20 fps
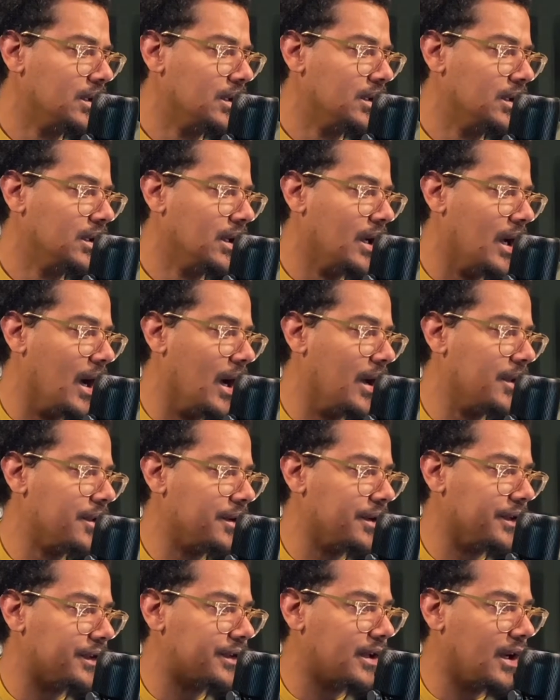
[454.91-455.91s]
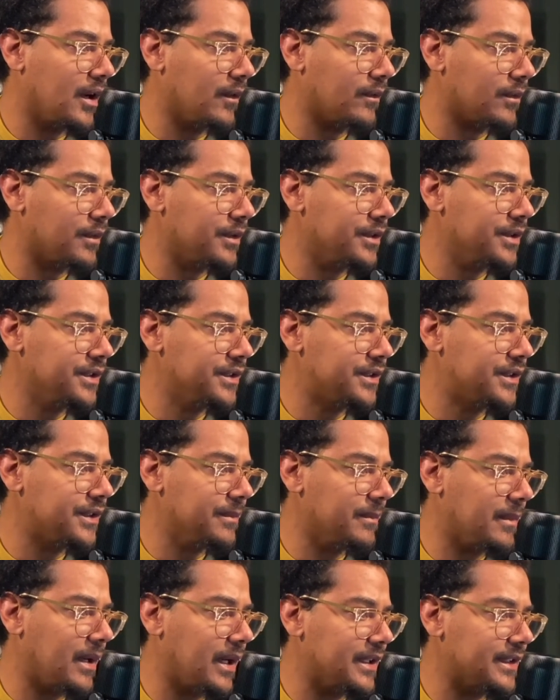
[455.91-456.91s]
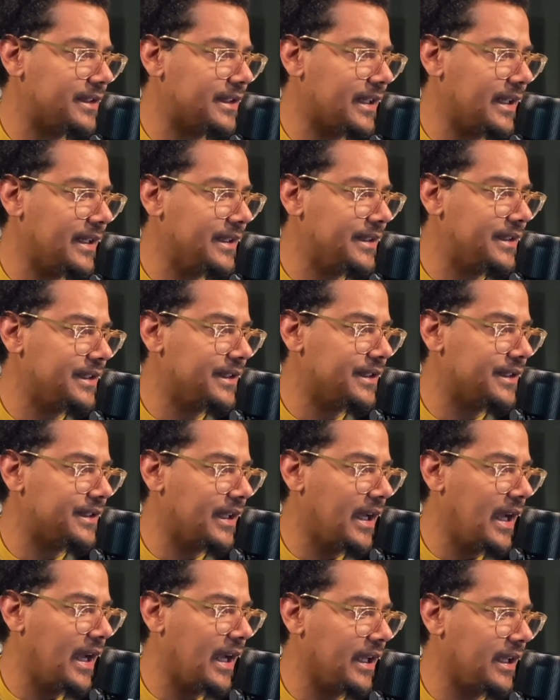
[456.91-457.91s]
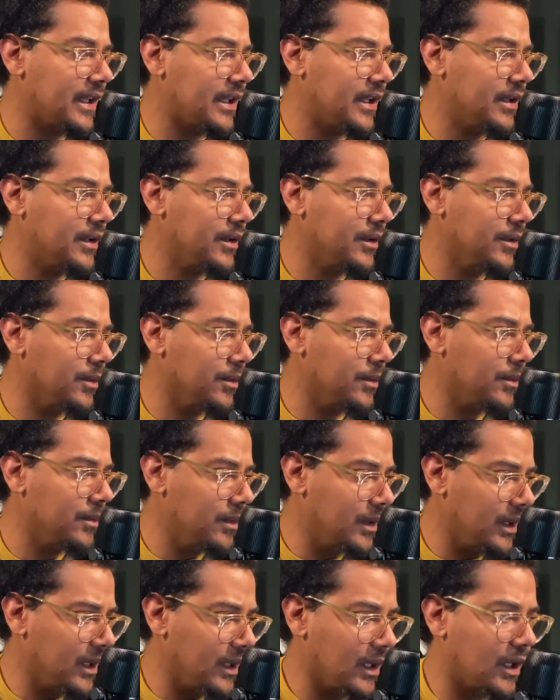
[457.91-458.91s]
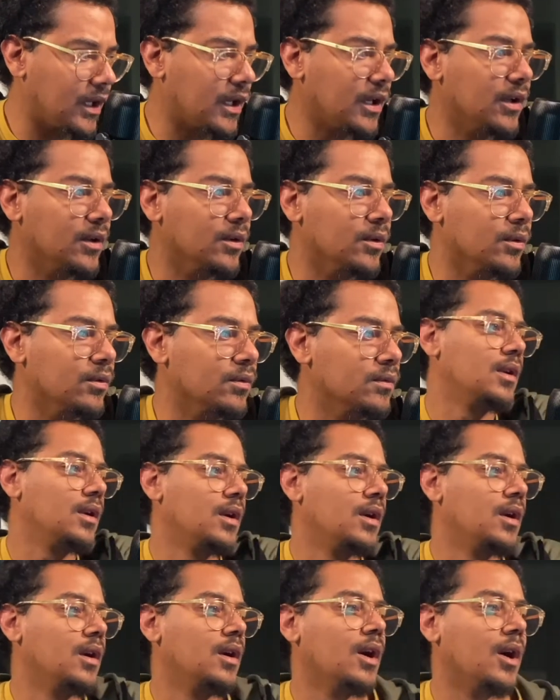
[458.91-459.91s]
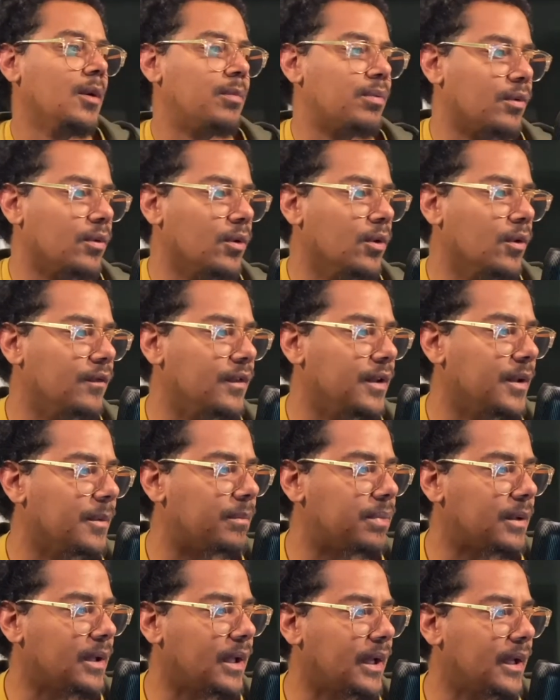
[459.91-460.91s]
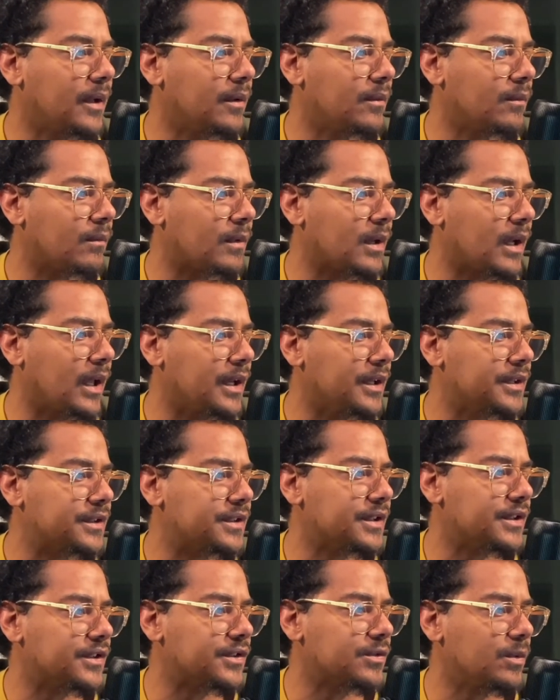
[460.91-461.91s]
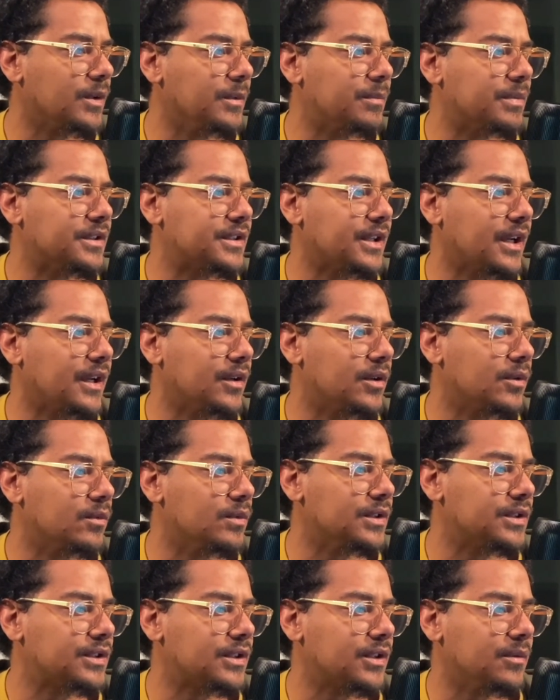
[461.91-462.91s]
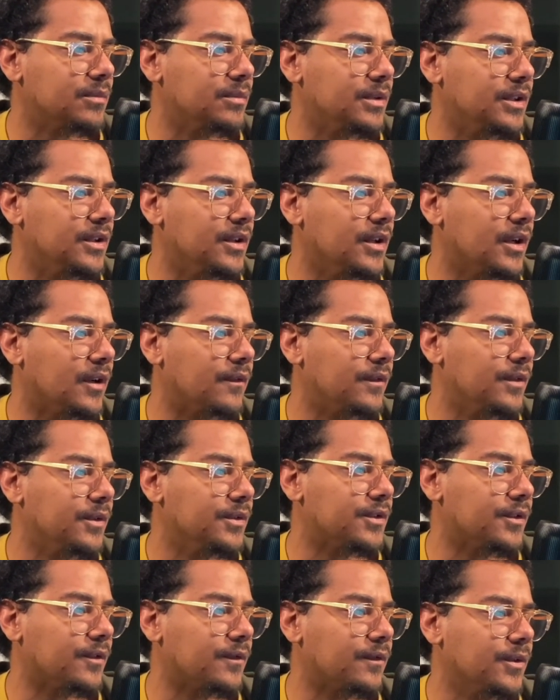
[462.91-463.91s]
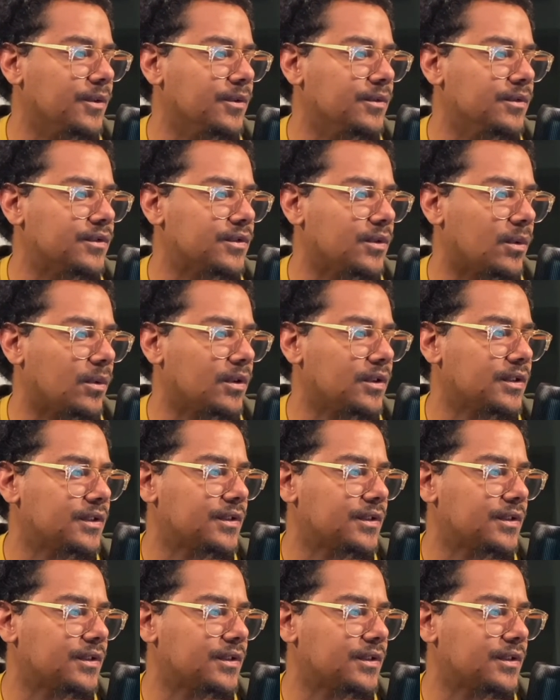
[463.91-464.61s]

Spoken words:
Other discoveries by scientists at Kew include a Peruvian plant related to the sweet potato, which could be a future food source,